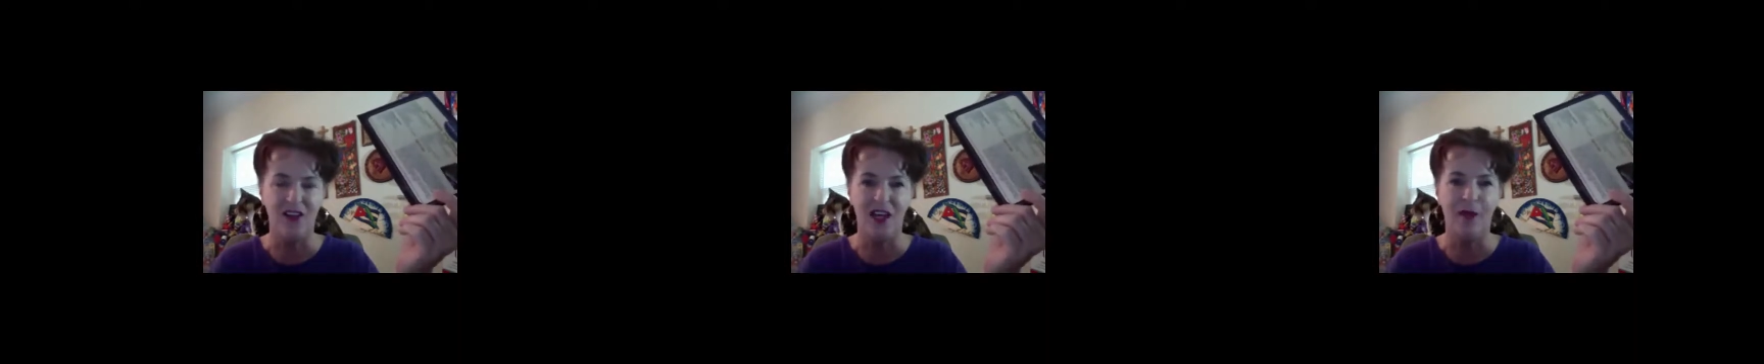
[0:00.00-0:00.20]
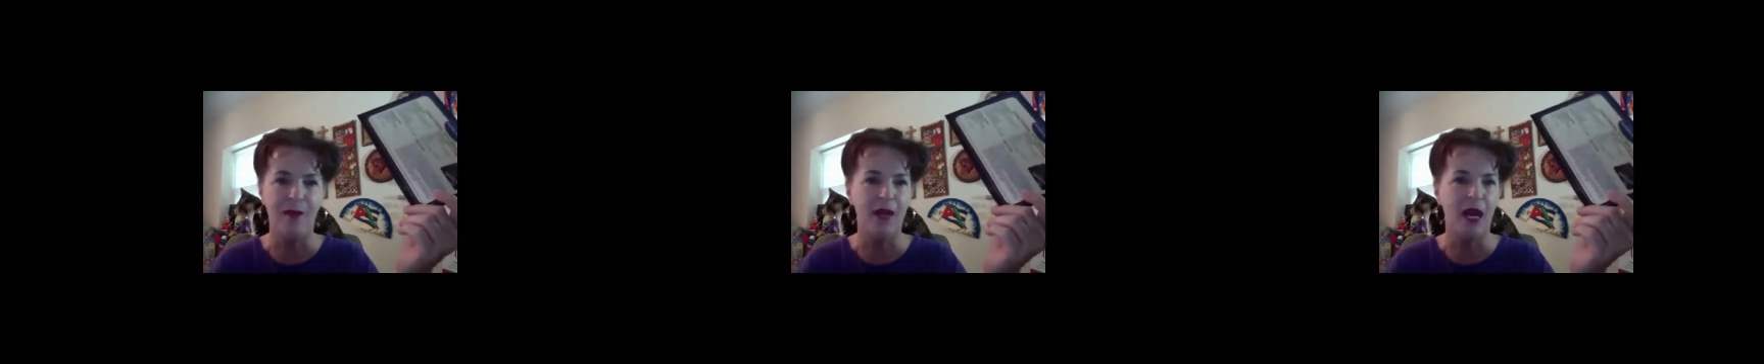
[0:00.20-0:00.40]

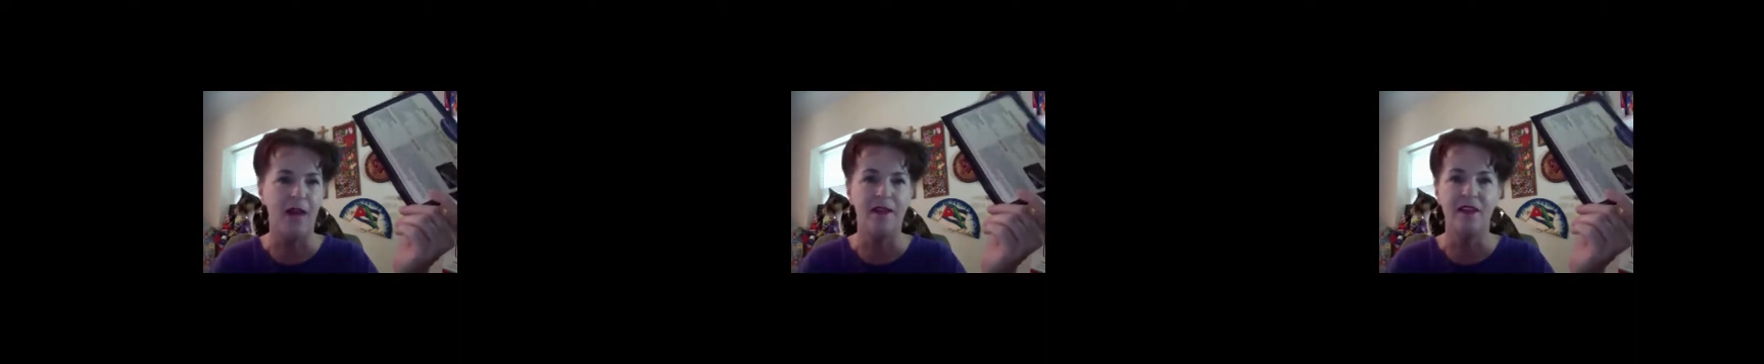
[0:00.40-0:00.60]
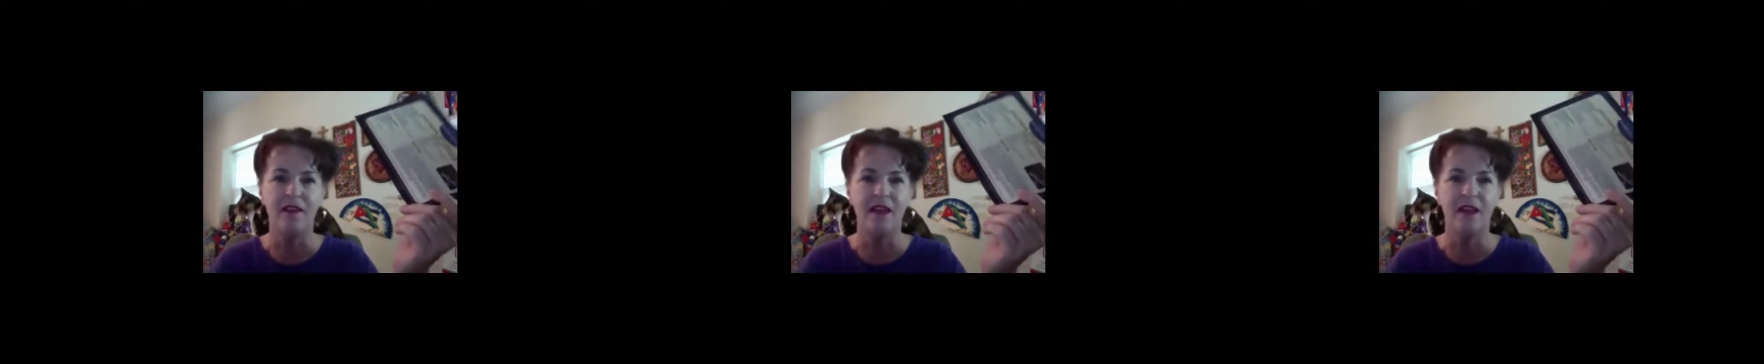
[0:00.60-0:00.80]
get behind
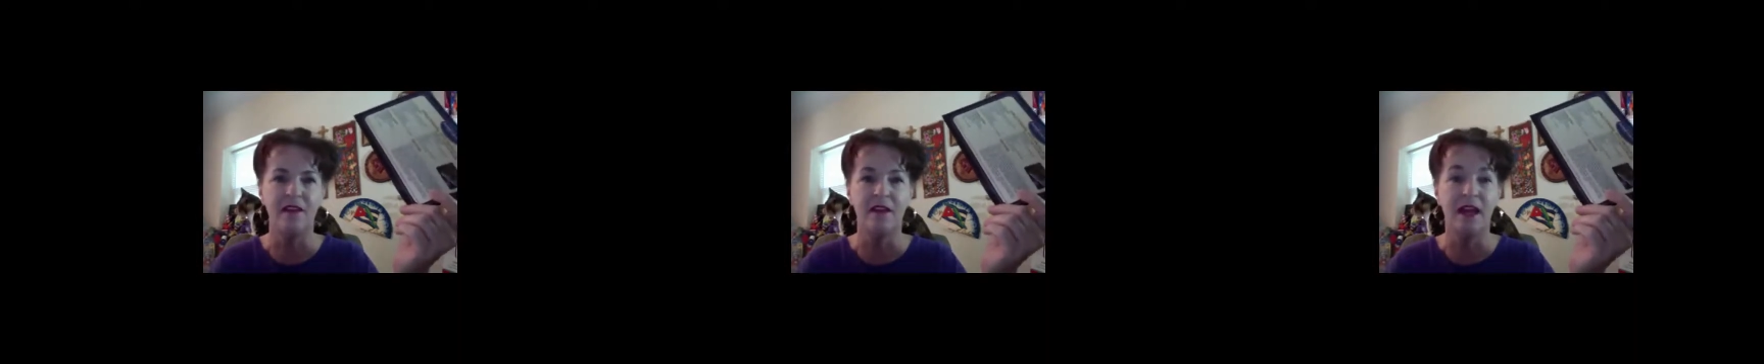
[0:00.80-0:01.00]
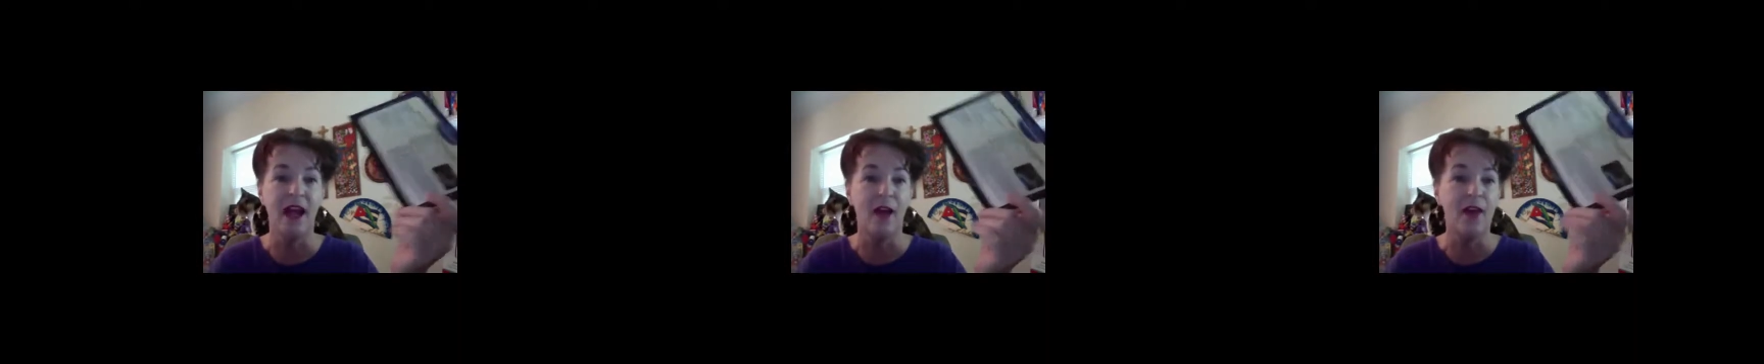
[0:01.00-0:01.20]
the scenes
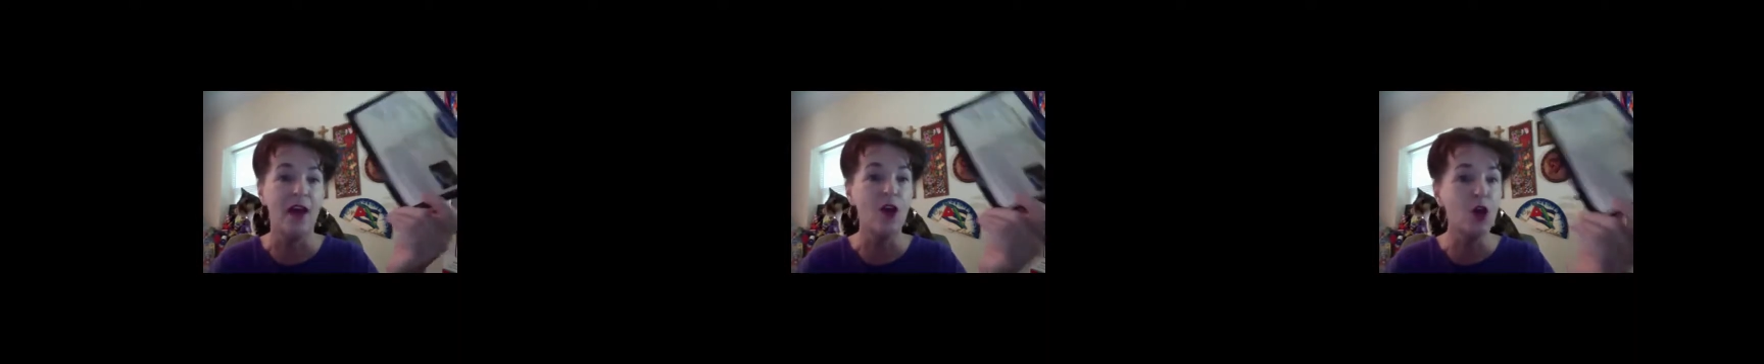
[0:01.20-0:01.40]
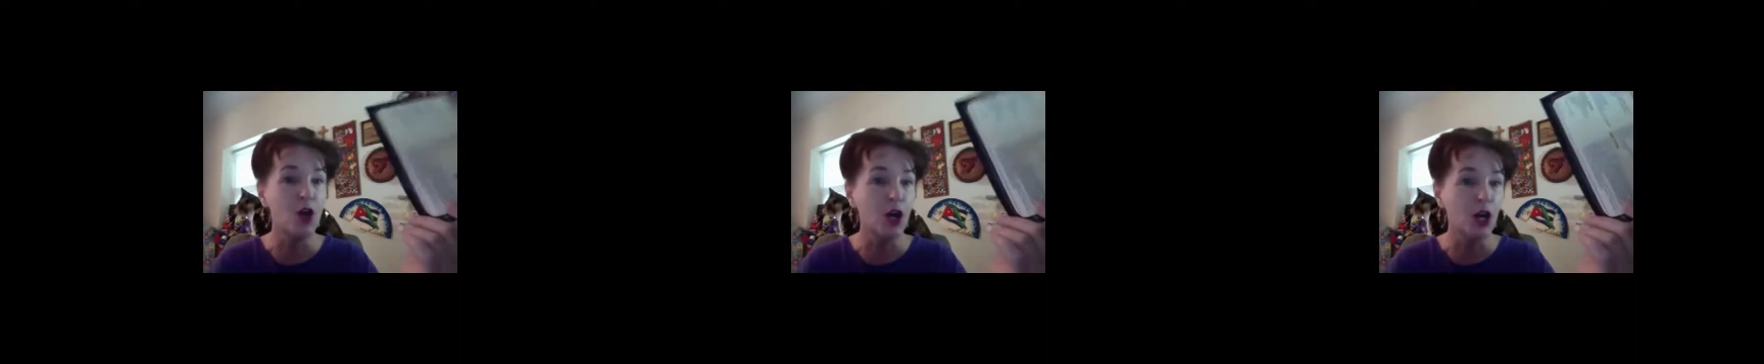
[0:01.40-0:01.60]
and how they
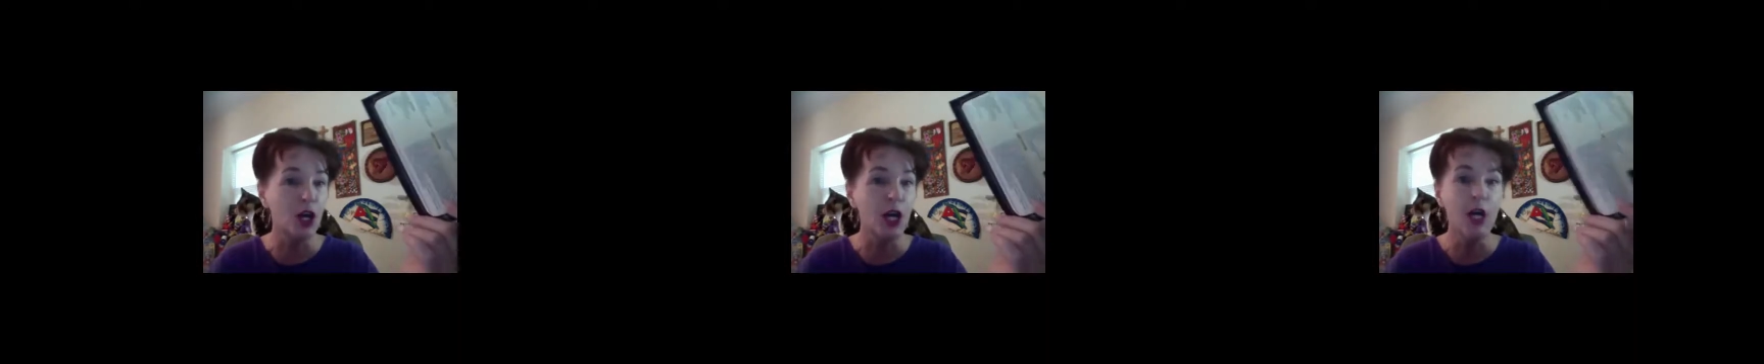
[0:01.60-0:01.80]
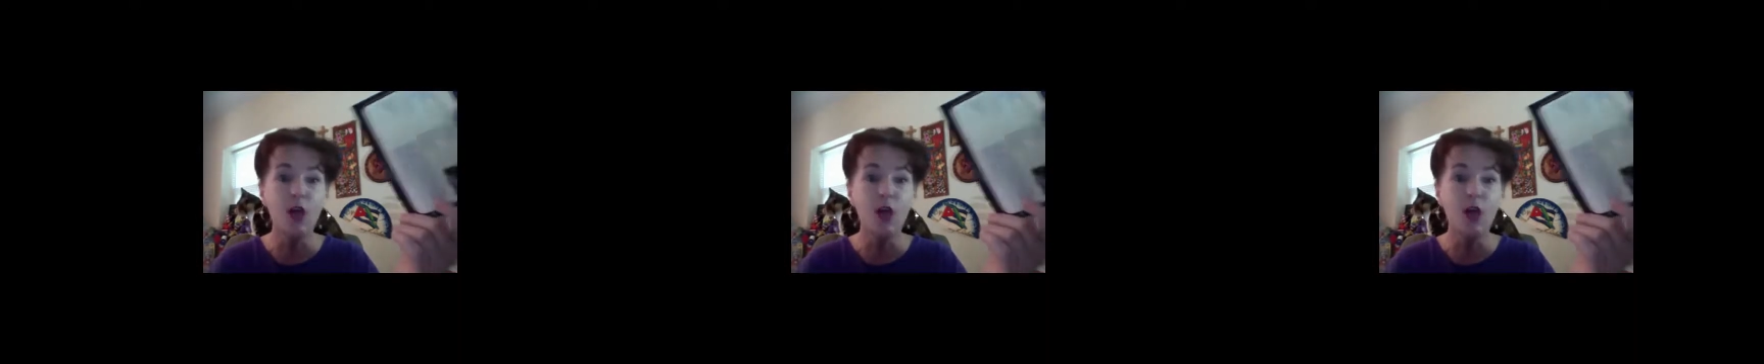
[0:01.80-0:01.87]
cook